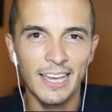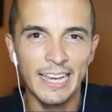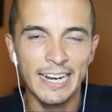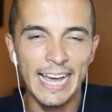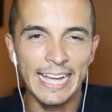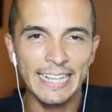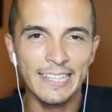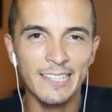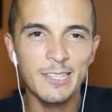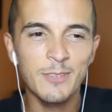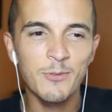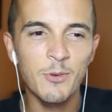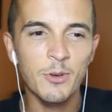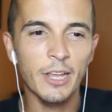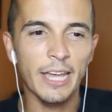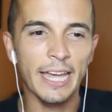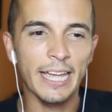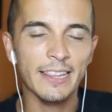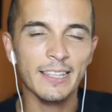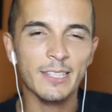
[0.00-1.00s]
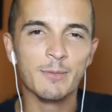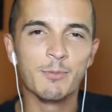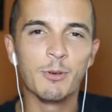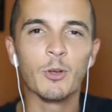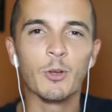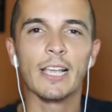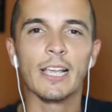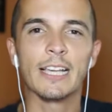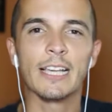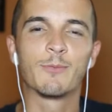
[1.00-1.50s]
And I didn't want to end this
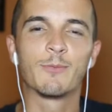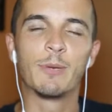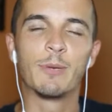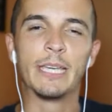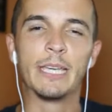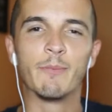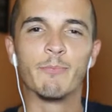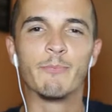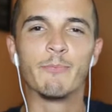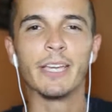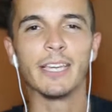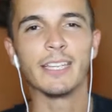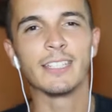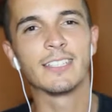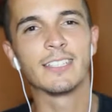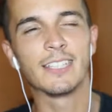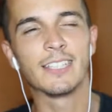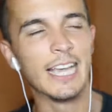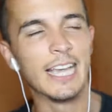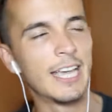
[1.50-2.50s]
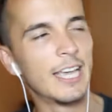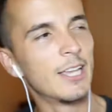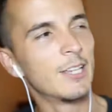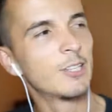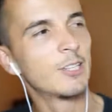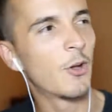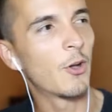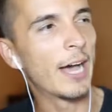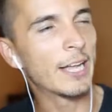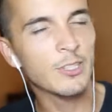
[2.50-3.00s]
broadcast being pissed.
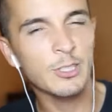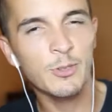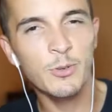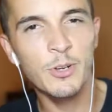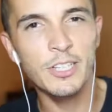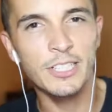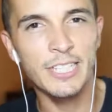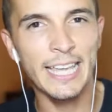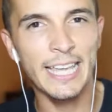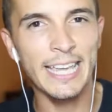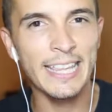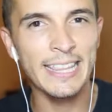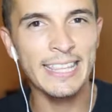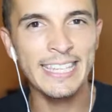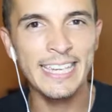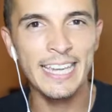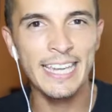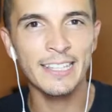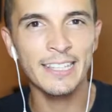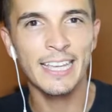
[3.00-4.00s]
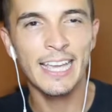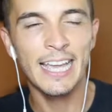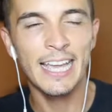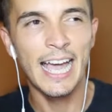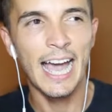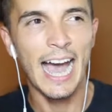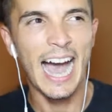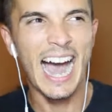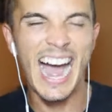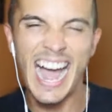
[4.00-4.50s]
So I just want to say in the end,
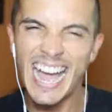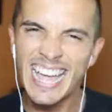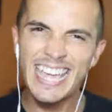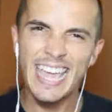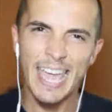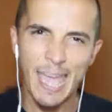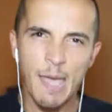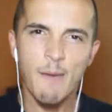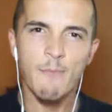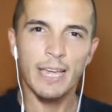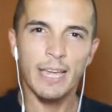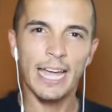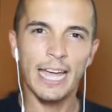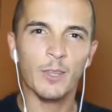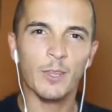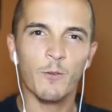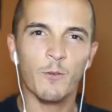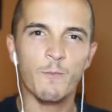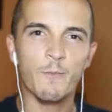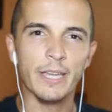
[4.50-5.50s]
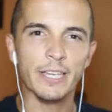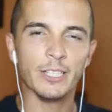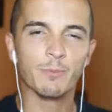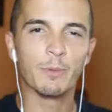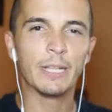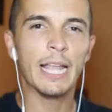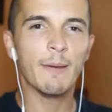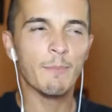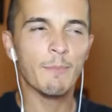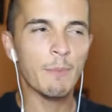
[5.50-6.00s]
I am kind of
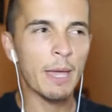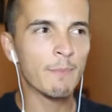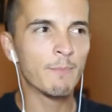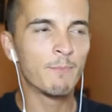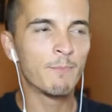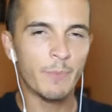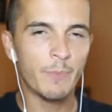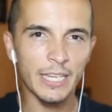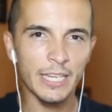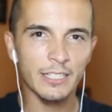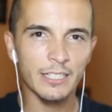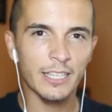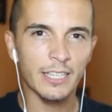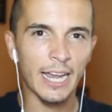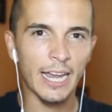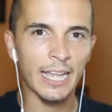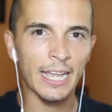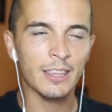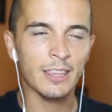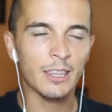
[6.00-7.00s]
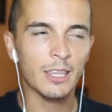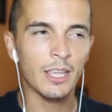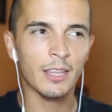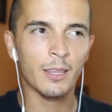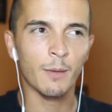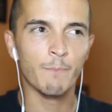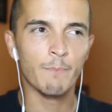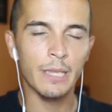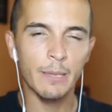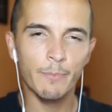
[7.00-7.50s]
pissed, but I'm pissed at
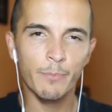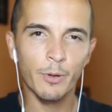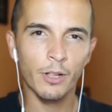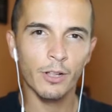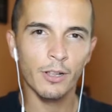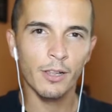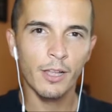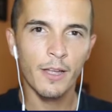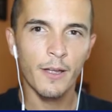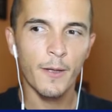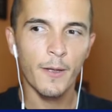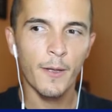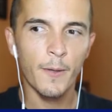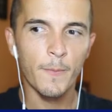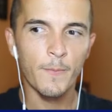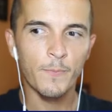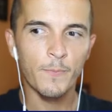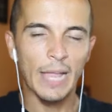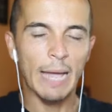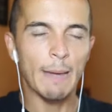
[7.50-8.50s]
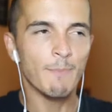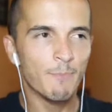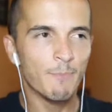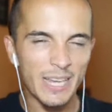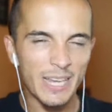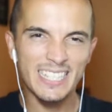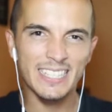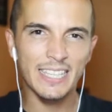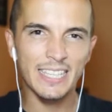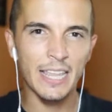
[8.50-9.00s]
the people.
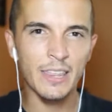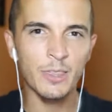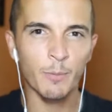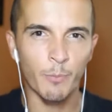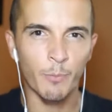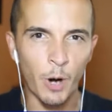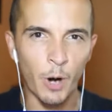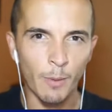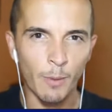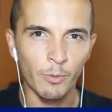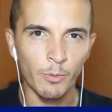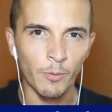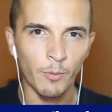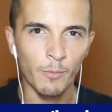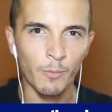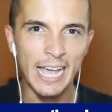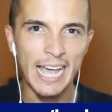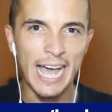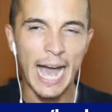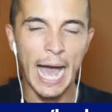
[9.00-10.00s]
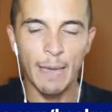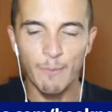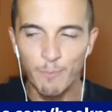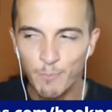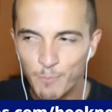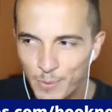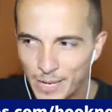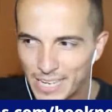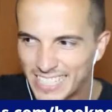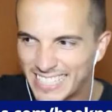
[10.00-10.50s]
I'm pissed at the problem.
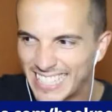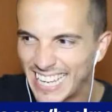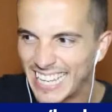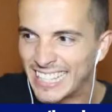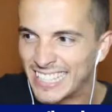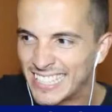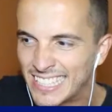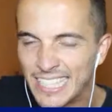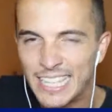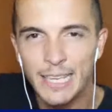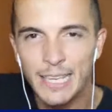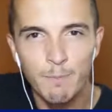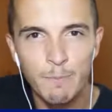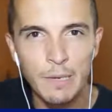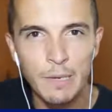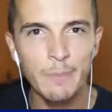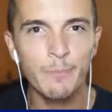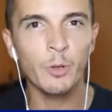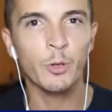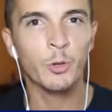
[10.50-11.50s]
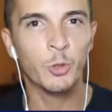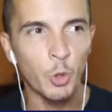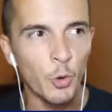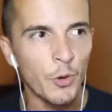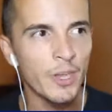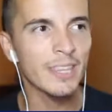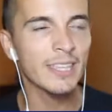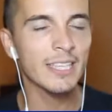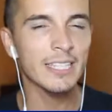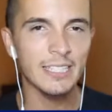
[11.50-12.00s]
I'm pissed at seeing people
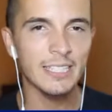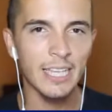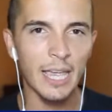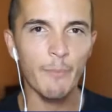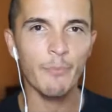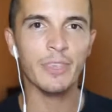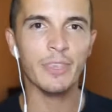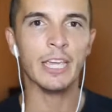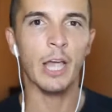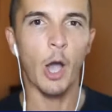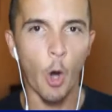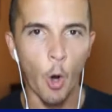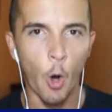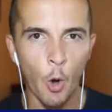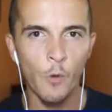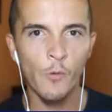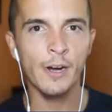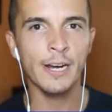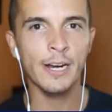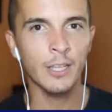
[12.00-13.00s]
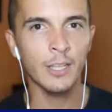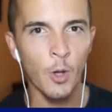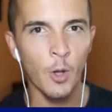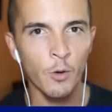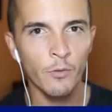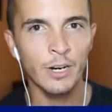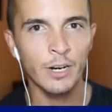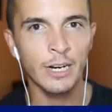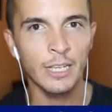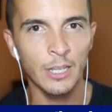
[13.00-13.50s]
doing the same thing over and
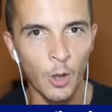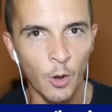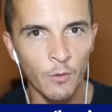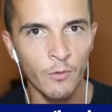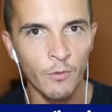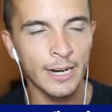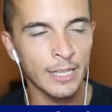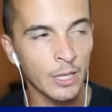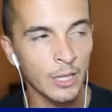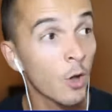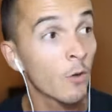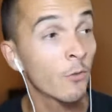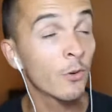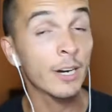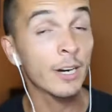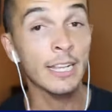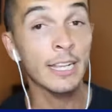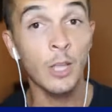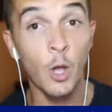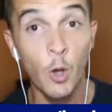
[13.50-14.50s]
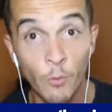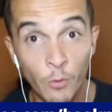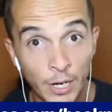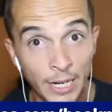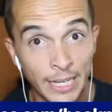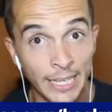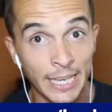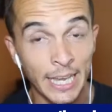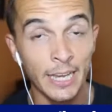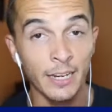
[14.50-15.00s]
over and over and over and
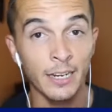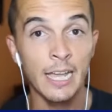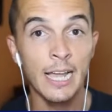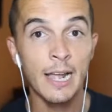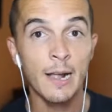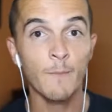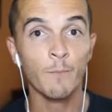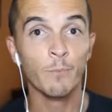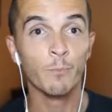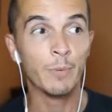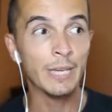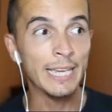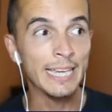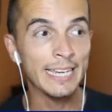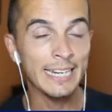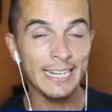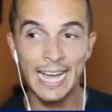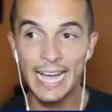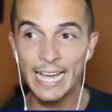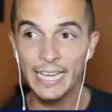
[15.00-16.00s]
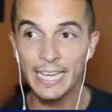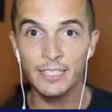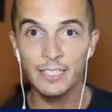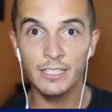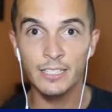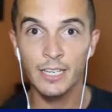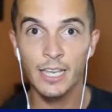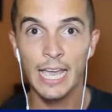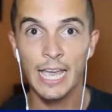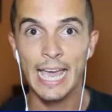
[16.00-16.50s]
over again, being
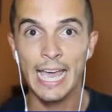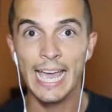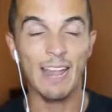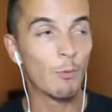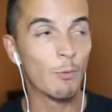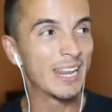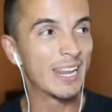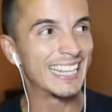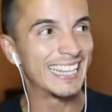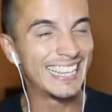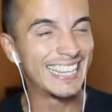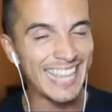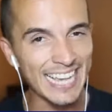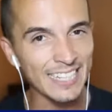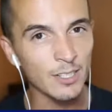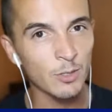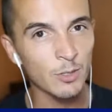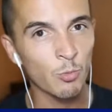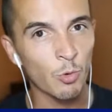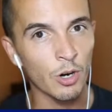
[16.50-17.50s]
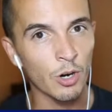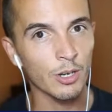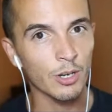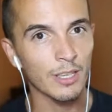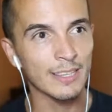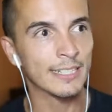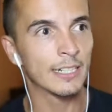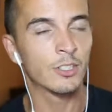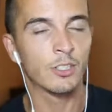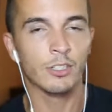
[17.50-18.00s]
nice. And when it doesn't
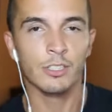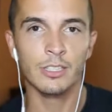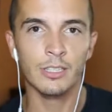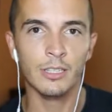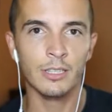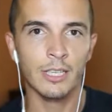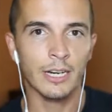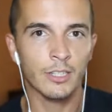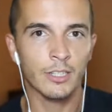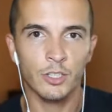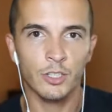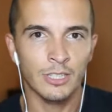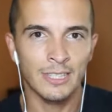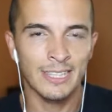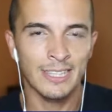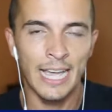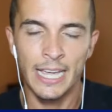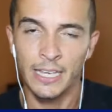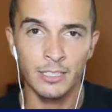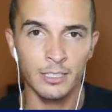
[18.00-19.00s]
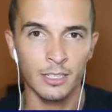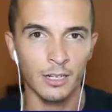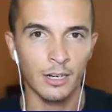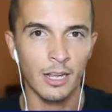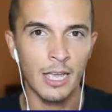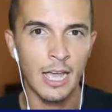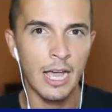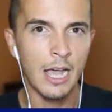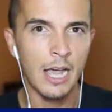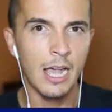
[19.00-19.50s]
work, they're just
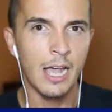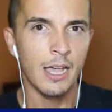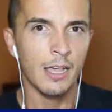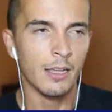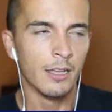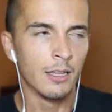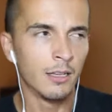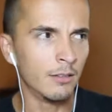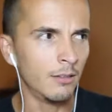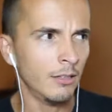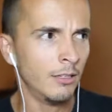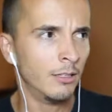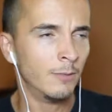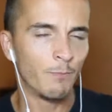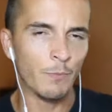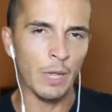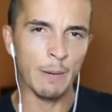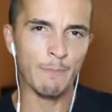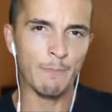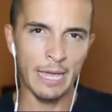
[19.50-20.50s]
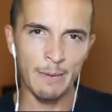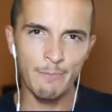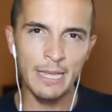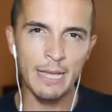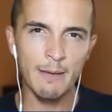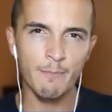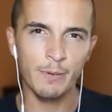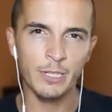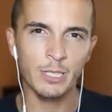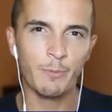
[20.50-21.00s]
nicer. And
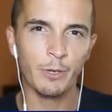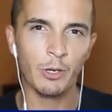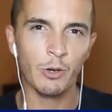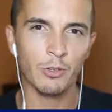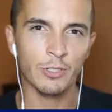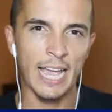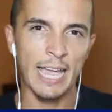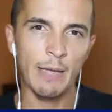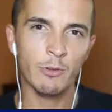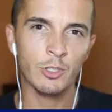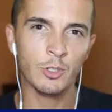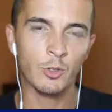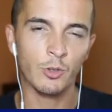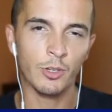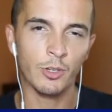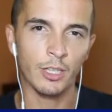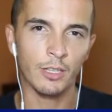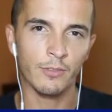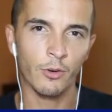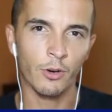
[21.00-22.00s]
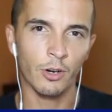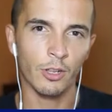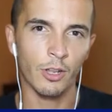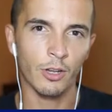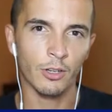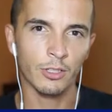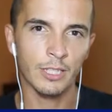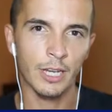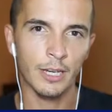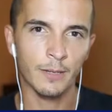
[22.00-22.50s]
maybe I'm pissed because I was doing it for a
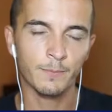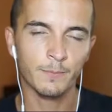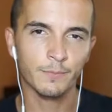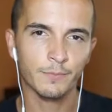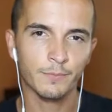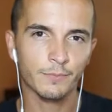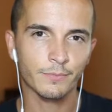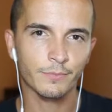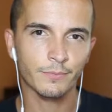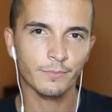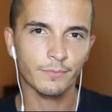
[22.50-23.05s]
long time.